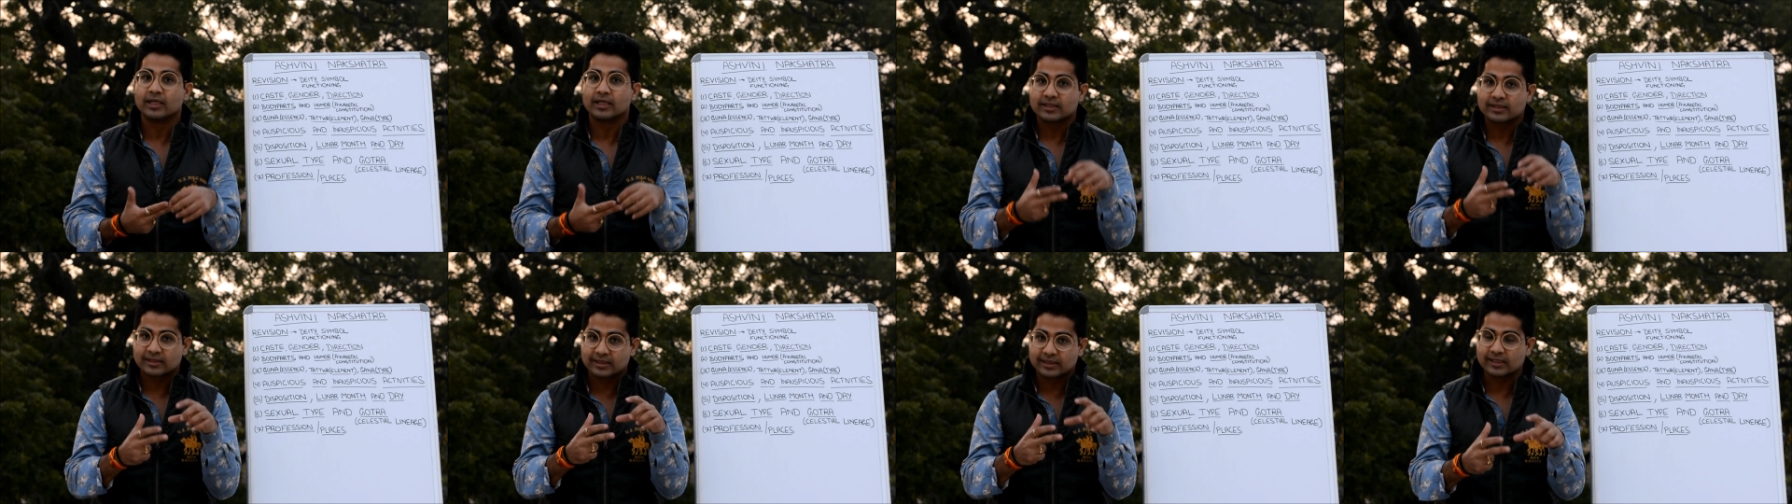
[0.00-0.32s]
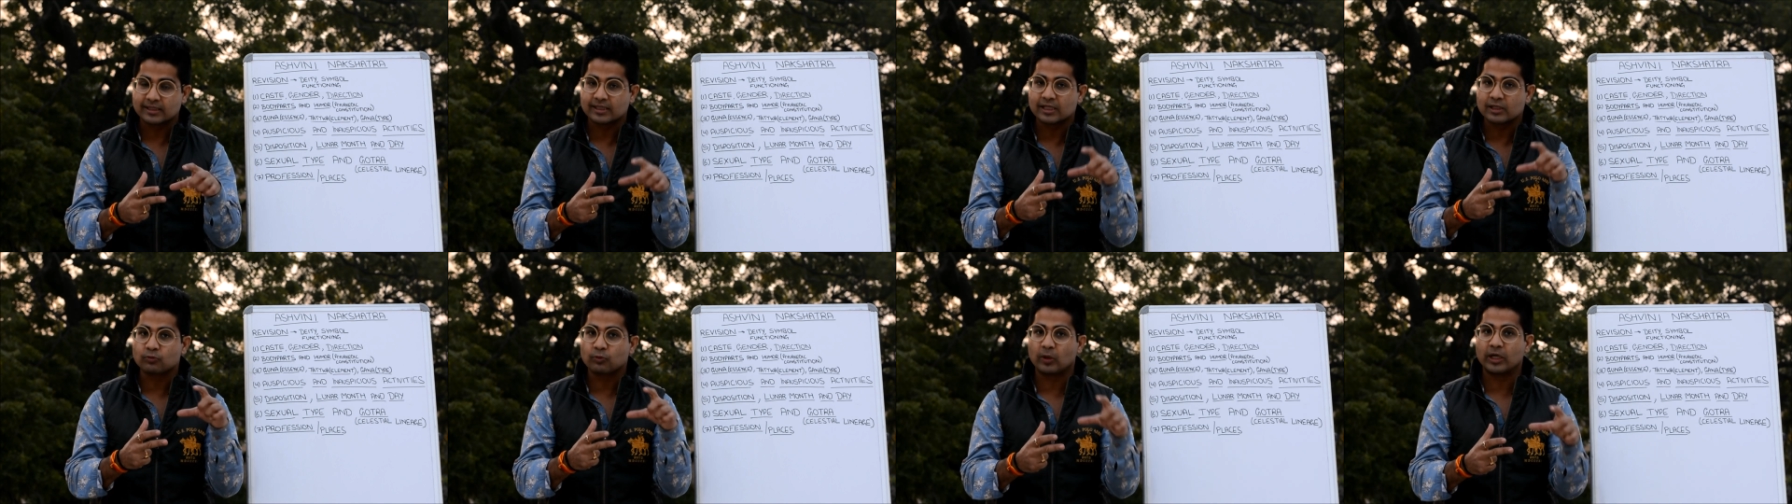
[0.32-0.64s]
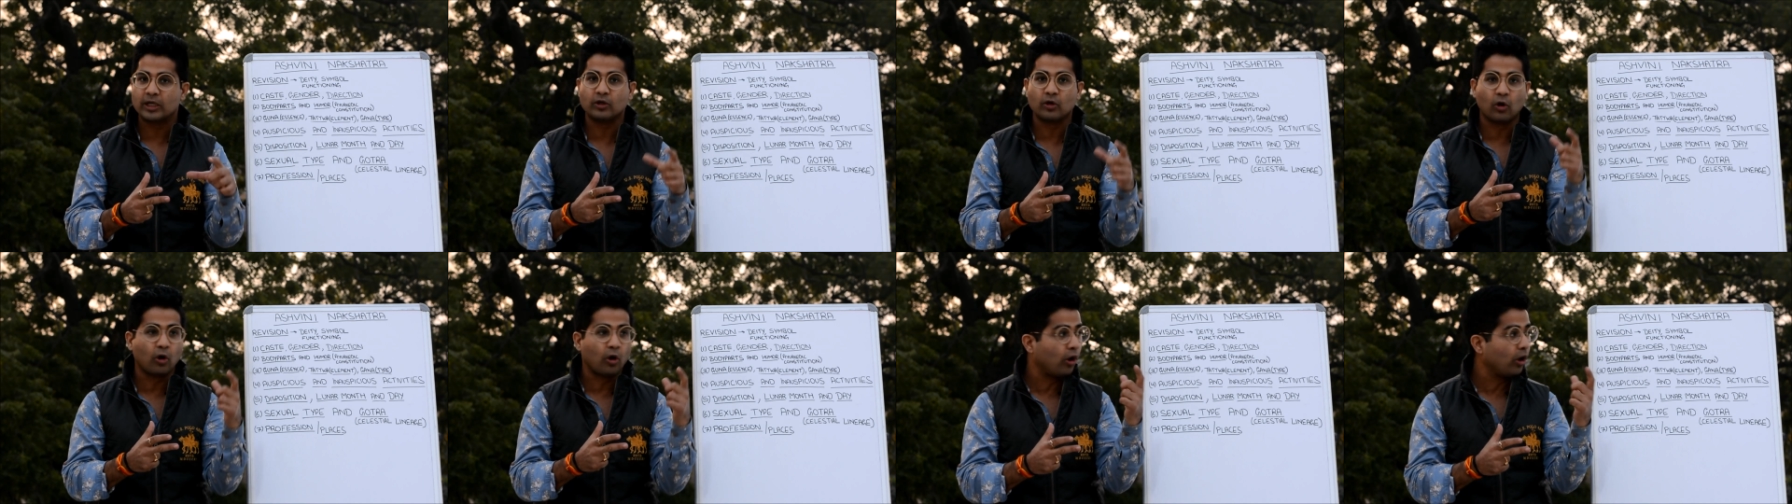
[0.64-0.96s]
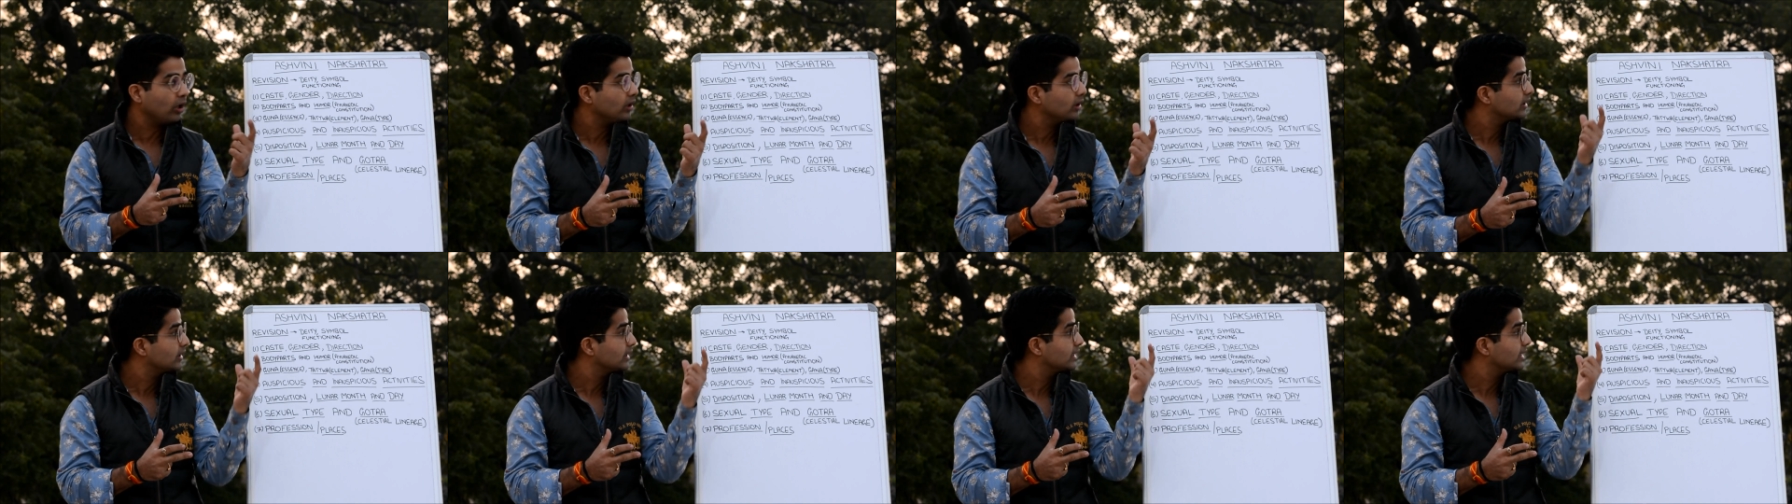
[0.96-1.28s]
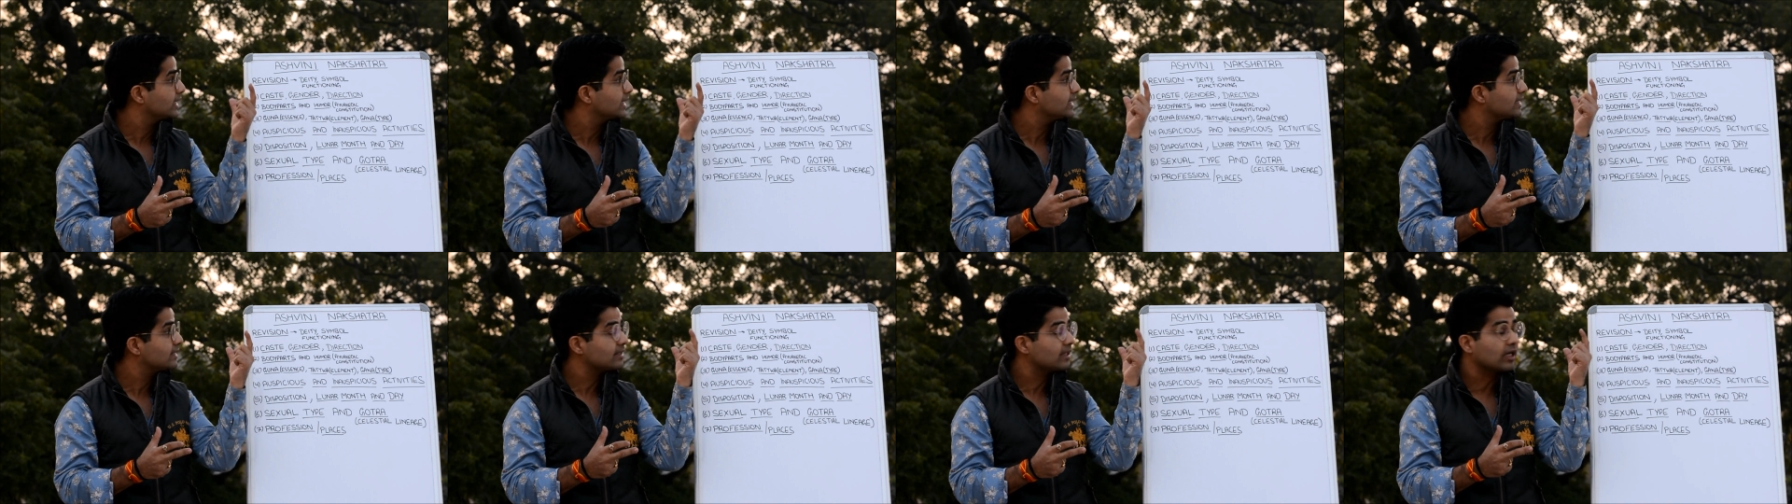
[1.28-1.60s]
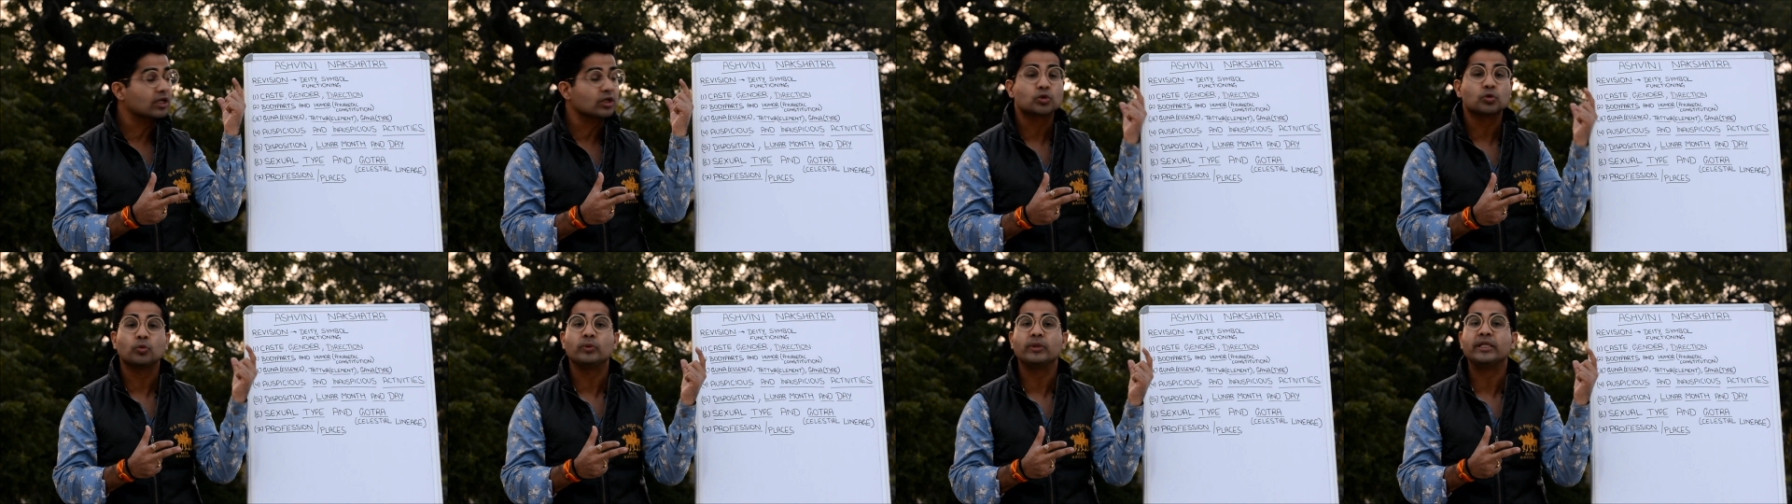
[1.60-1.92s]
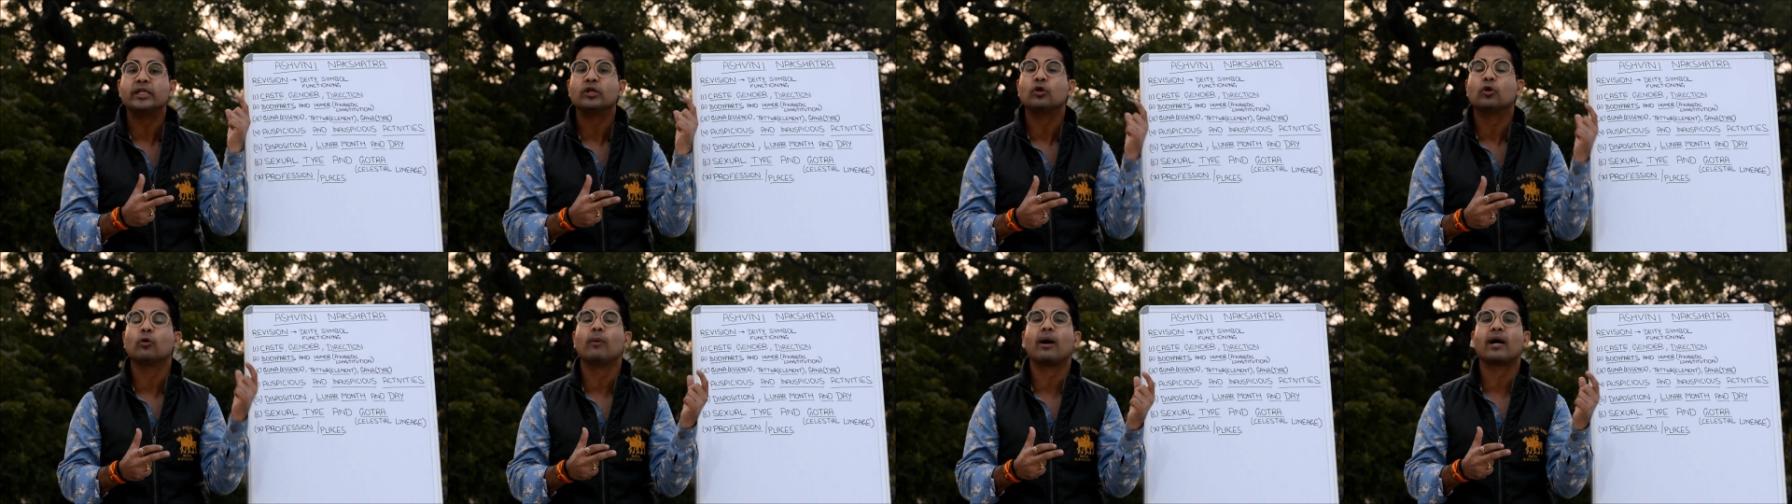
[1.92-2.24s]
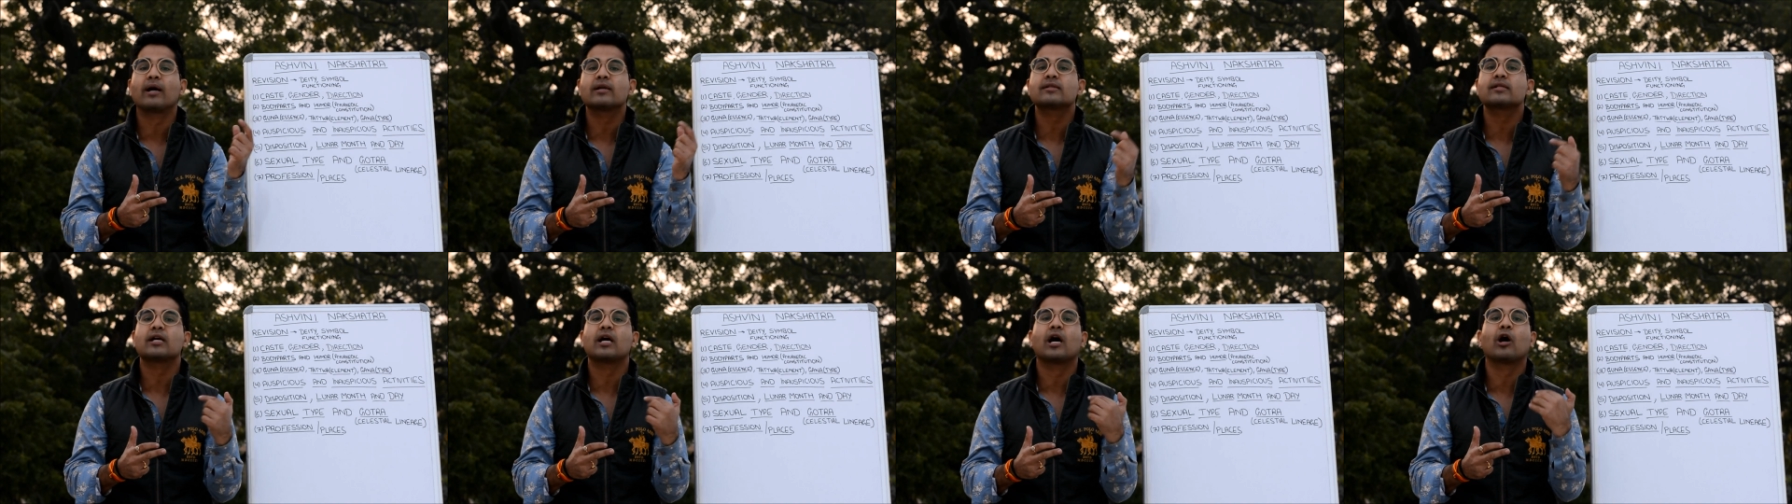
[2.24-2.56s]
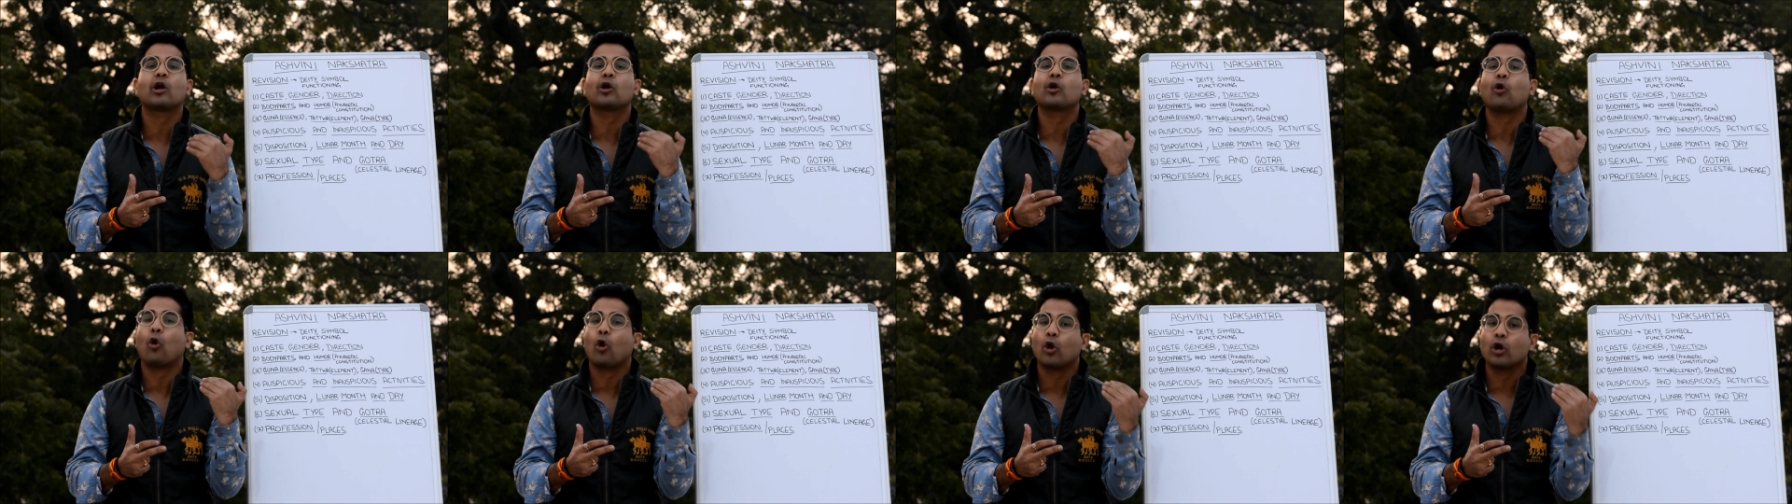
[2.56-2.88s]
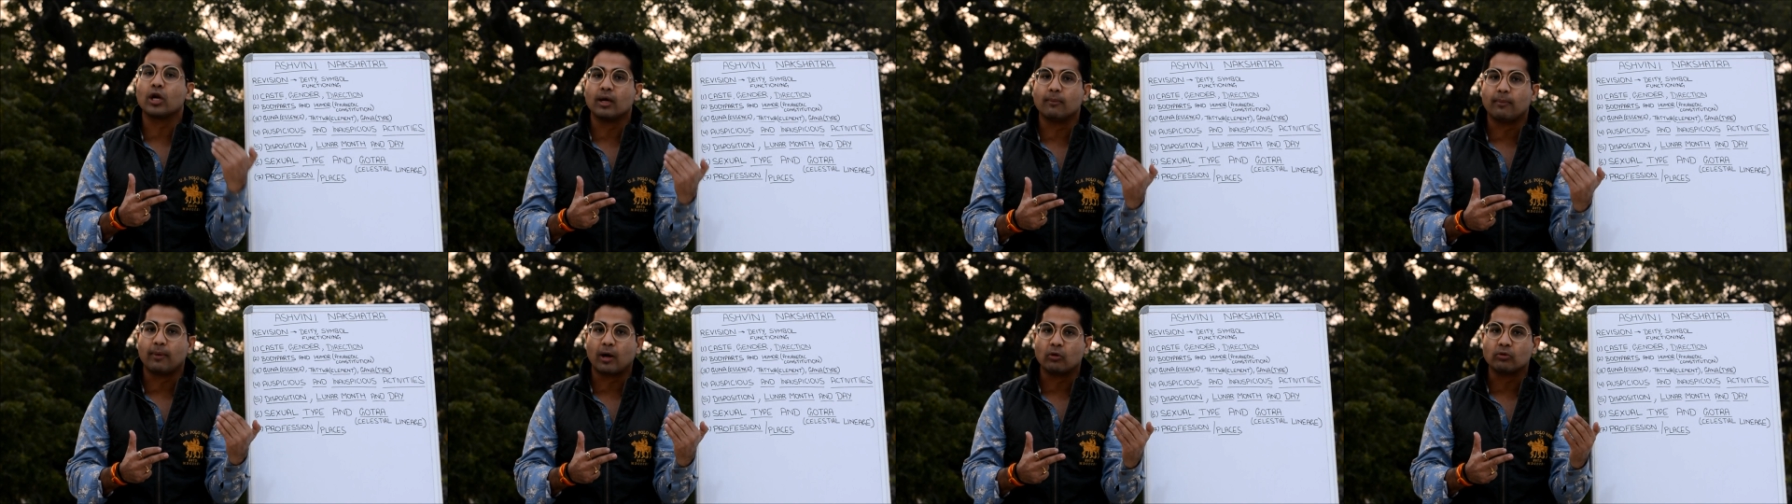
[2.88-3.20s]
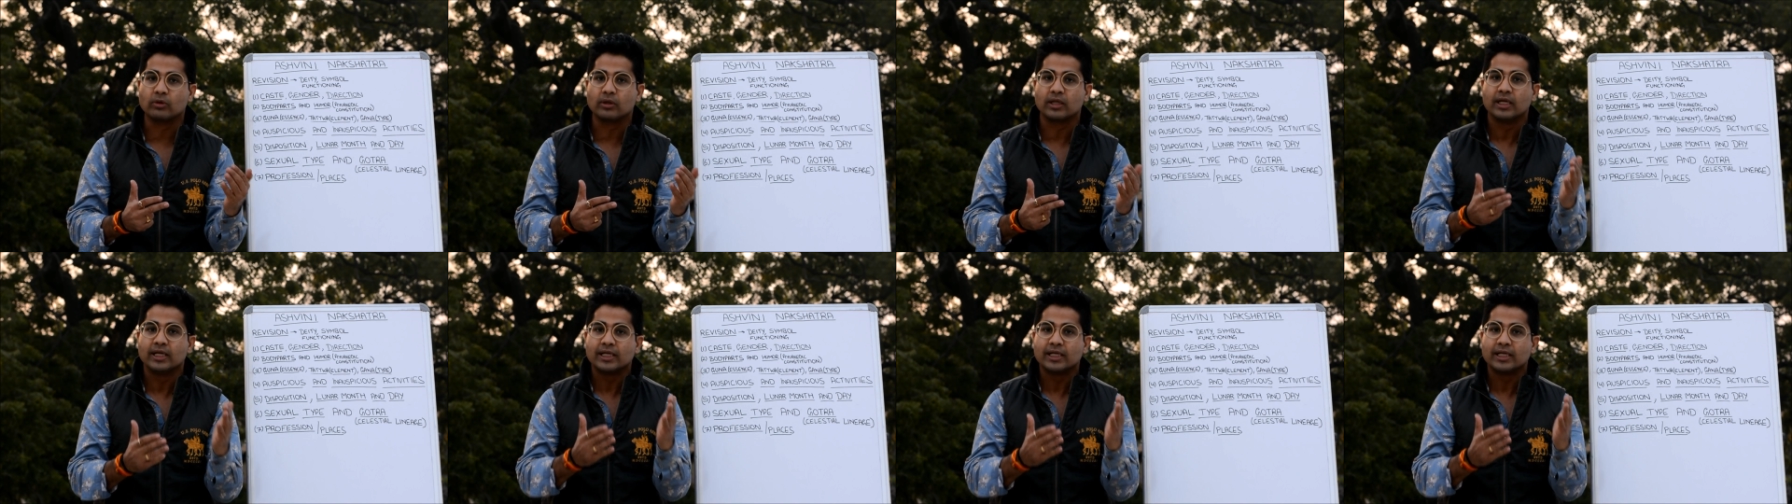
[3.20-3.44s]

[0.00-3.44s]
This is what all these Ashwini Kumars are all about.